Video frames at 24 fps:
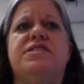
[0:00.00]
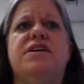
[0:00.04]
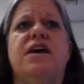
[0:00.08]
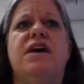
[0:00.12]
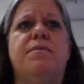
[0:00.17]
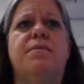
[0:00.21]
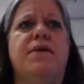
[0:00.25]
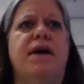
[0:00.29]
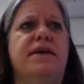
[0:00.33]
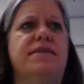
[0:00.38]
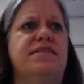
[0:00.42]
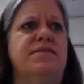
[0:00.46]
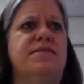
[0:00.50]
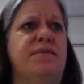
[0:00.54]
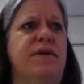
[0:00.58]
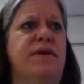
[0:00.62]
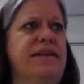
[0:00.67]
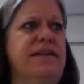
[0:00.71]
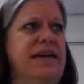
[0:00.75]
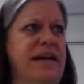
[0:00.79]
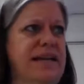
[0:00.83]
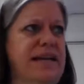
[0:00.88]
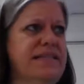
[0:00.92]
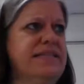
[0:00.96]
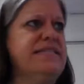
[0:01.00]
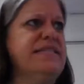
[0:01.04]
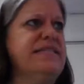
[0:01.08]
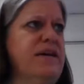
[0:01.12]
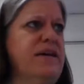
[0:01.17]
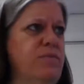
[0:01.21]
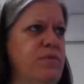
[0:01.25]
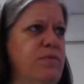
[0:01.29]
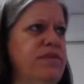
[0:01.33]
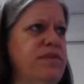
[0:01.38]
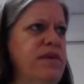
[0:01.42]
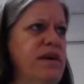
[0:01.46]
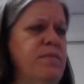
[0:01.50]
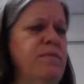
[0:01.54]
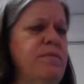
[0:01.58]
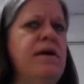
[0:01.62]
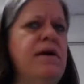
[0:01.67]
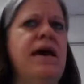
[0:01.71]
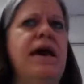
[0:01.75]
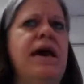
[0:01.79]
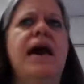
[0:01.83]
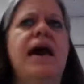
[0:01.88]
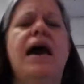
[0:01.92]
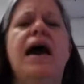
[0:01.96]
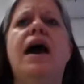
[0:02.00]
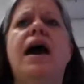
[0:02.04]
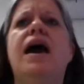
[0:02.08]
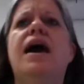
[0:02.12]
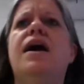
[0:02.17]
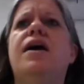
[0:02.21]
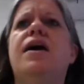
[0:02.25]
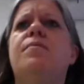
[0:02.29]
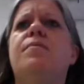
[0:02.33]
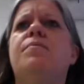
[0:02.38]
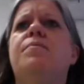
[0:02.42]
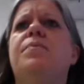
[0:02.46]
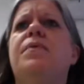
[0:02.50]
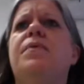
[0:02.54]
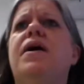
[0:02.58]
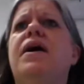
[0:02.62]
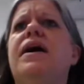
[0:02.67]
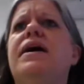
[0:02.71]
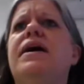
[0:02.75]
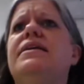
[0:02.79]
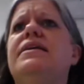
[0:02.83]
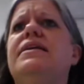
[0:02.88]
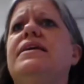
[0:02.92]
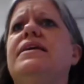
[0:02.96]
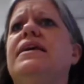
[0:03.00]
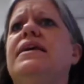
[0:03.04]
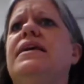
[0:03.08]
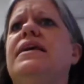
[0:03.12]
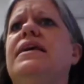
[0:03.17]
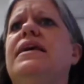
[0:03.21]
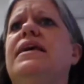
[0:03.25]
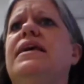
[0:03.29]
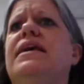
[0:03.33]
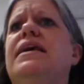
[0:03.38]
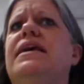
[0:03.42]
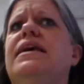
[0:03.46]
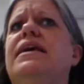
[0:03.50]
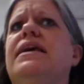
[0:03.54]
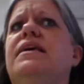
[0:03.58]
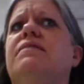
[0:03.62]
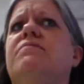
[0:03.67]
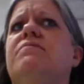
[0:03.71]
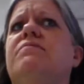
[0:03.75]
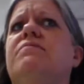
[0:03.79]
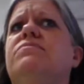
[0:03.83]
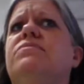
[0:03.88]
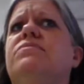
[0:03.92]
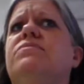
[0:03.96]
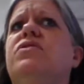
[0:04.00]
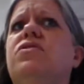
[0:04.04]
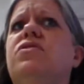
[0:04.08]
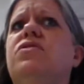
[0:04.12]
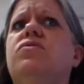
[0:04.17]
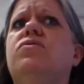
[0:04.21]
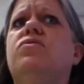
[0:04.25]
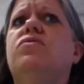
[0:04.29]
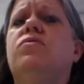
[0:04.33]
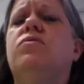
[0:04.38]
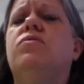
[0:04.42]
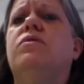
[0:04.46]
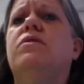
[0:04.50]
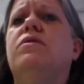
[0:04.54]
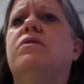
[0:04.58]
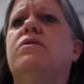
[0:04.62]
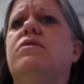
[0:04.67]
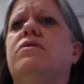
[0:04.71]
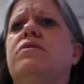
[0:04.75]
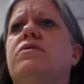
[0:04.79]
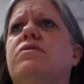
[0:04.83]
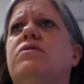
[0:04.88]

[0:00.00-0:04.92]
Tom got somebody to kind of stay with him, um, but he knew